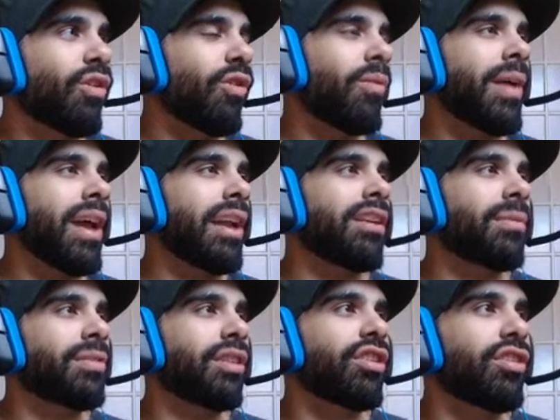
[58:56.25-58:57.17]
old man
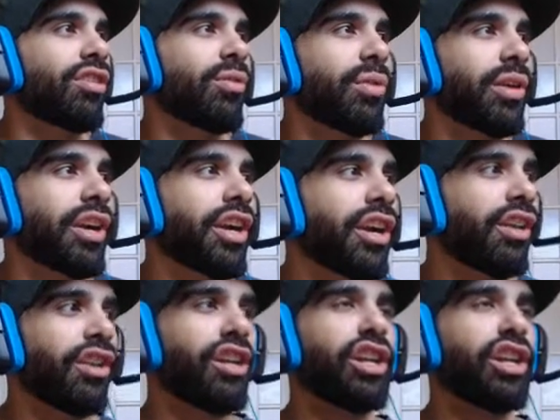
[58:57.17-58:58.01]
comes out of nowhere.